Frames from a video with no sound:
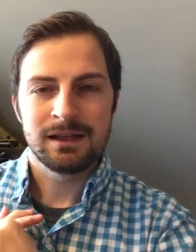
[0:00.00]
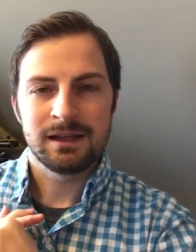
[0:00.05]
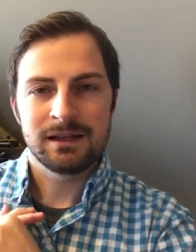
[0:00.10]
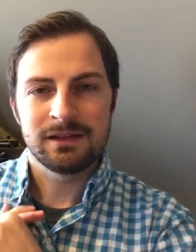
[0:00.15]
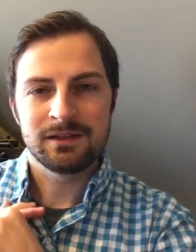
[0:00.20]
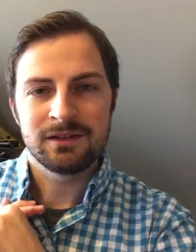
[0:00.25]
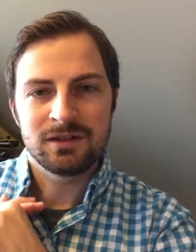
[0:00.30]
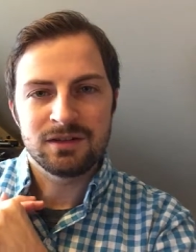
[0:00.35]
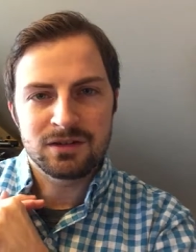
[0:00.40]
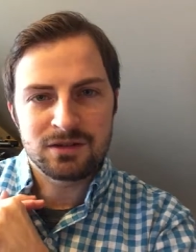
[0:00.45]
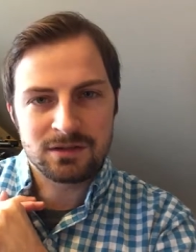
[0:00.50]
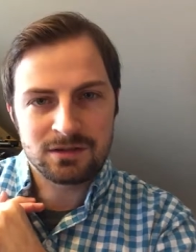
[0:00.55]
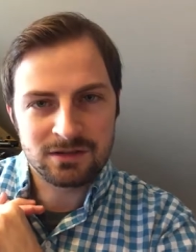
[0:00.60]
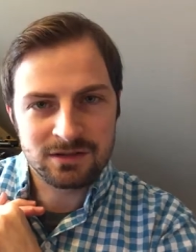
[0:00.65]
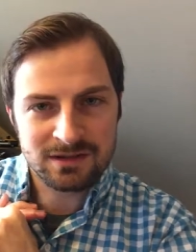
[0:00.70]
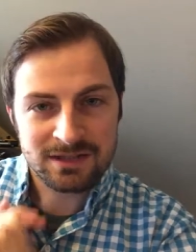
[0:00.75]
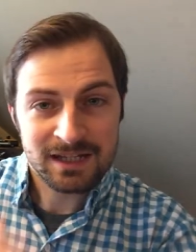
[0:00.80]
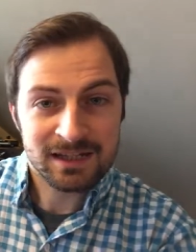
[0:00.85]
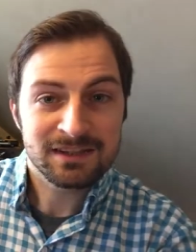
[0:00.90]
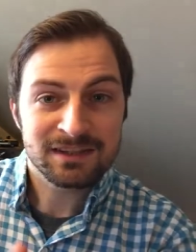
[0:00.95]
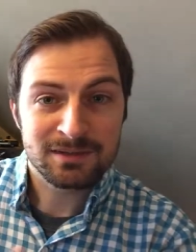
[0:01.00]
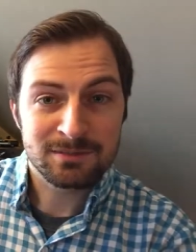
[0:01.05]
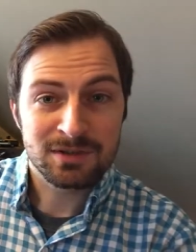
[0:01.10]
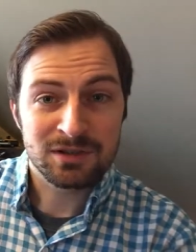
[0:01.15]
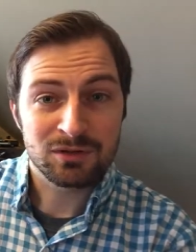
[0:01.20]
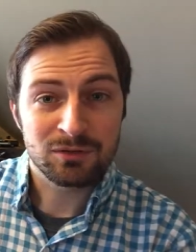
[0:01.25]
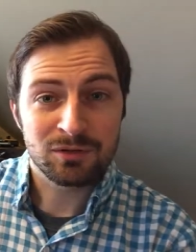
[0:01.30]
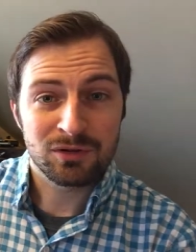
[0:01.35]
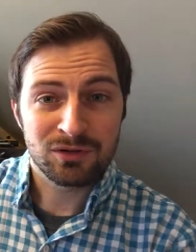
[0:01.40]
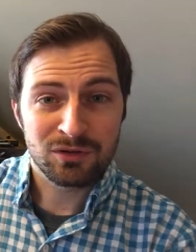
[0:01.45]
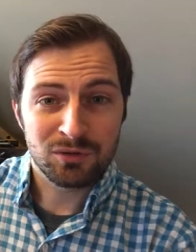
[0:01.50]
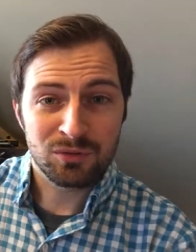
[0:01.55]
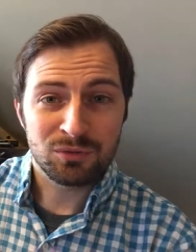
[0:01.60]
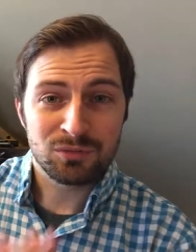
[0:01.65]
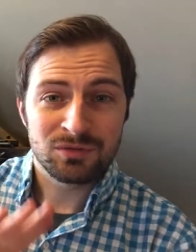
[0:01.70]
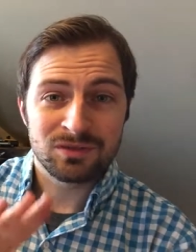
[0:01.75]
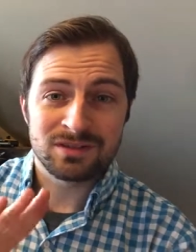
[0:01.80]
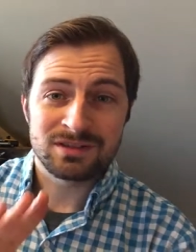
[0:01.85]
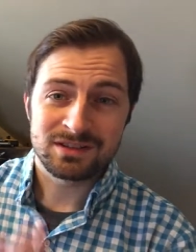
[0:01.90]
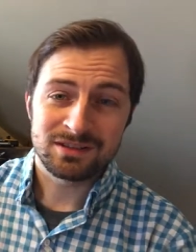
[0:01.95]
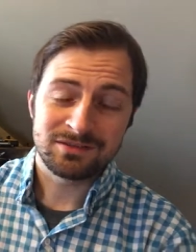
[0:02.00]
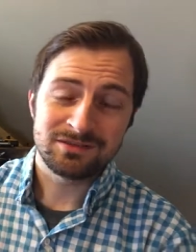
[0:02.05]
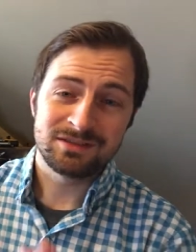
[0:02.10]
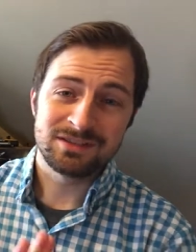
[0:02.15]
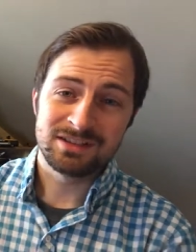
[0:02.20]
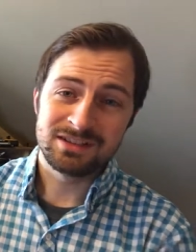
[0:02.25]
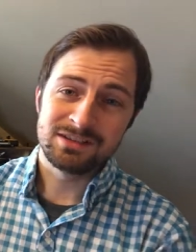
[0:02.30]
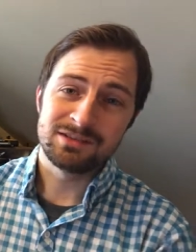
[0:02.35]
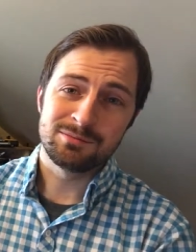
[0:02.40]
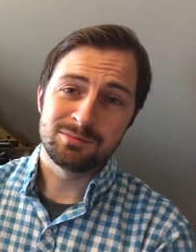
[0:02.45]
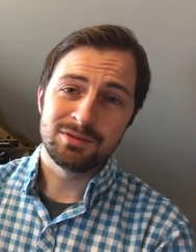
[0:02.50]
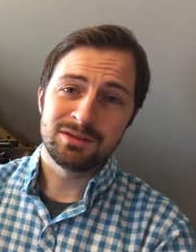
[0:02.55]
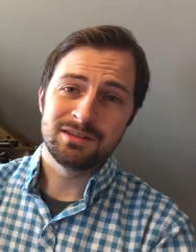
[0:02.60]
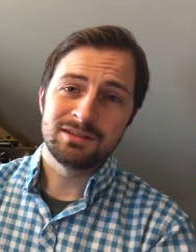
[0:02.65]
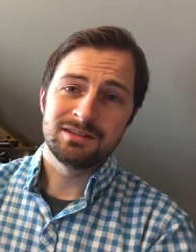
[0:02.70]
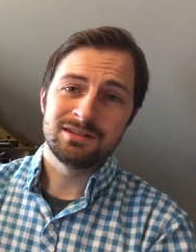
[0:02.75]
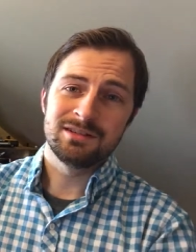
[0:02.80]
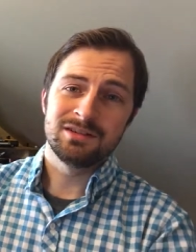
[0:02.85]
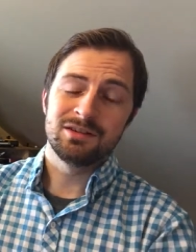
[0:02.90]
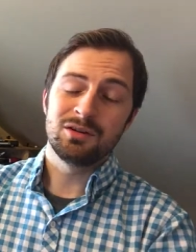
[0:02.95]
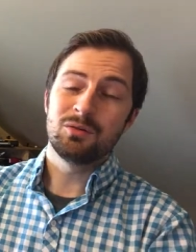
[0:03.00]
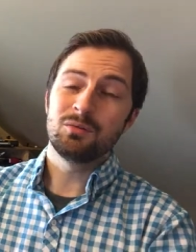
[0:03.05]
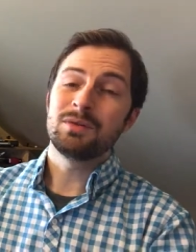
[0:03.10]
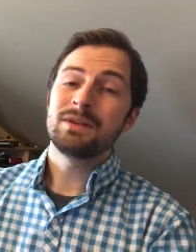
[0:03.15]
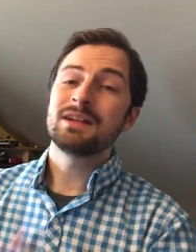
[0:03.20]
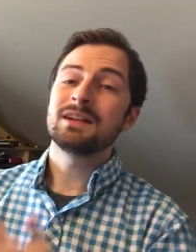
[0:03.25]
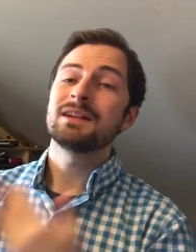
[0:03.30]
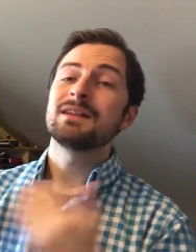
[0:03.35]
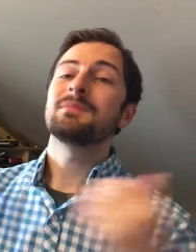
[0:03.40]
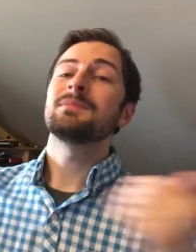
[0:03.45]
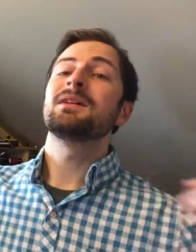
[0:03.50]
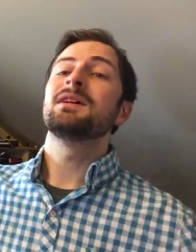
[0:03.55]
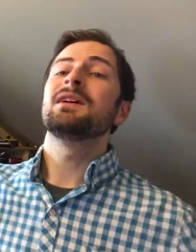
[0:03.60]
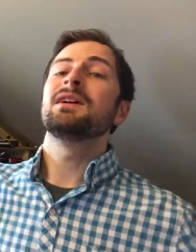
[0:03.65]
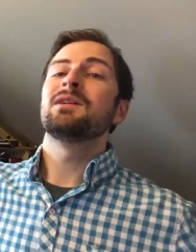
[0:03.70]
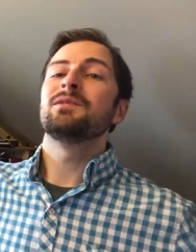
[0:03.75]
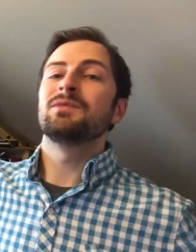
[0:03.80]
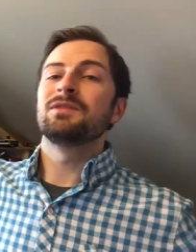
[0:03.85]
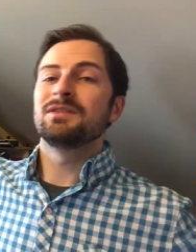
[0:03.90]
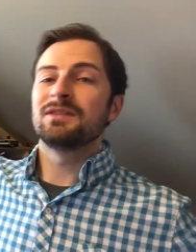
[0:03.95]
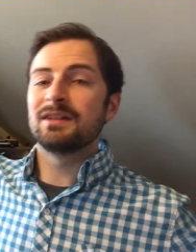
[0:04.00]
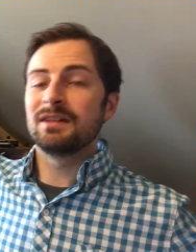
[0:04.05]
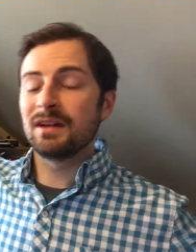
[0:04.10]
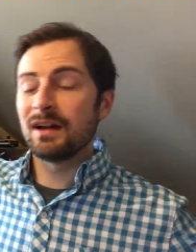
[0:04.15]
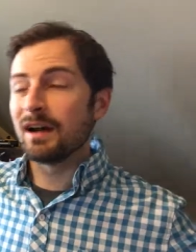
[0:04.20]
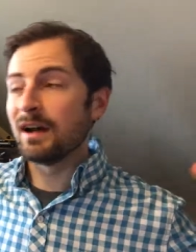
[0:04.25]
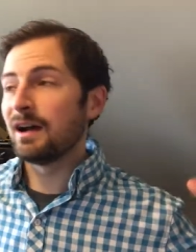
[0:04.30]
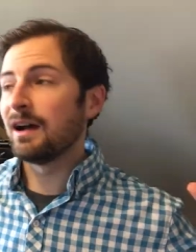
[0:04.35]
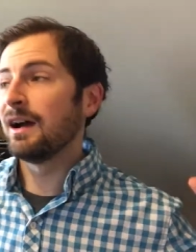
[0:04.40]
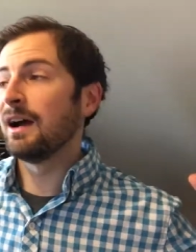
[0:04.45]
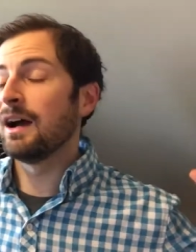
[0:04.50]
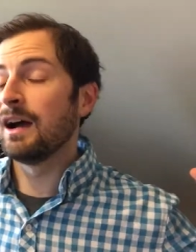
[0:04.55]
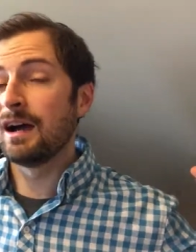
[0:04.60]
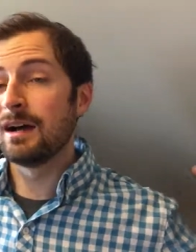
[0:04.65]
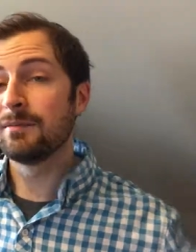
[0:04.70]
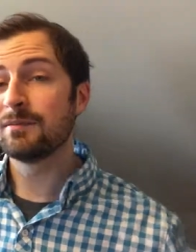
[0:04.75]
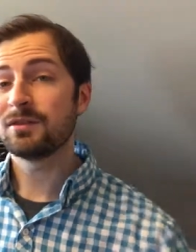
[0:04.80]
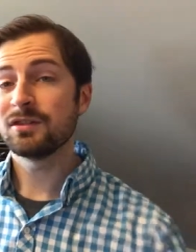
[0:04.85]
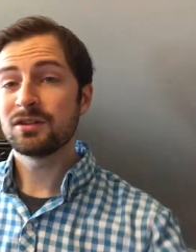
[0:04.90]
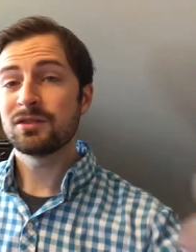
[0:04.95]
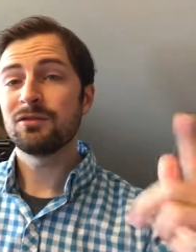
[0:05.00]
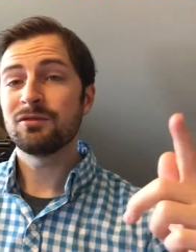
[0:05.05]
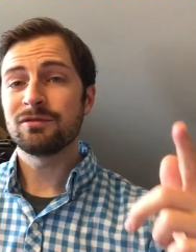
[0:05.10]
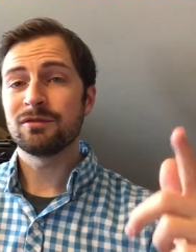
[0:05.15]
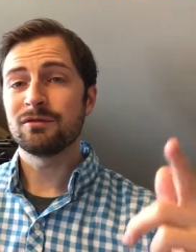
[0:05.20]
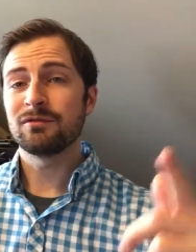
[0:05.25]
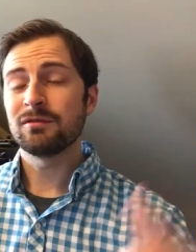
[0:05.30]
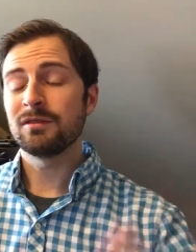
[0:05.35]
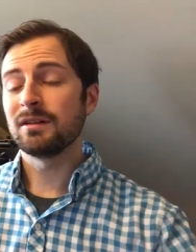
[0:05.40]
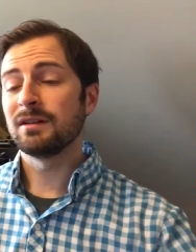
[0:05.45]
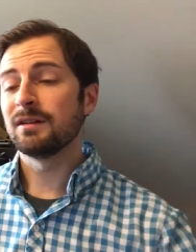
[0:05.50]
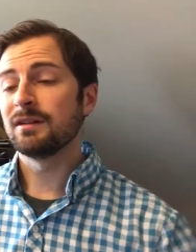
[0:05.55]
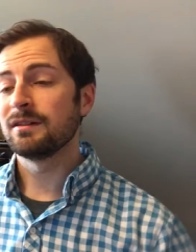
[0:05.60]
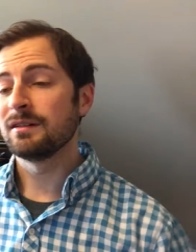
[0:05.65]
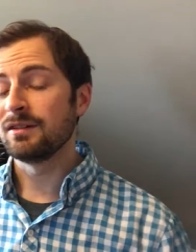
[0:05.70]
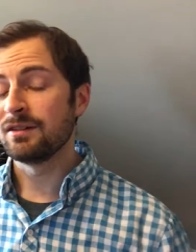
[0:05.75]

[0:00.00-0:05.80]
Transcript: it's a testament to our own self-discipline. You know, we get up, we say, I'm going to go for a run.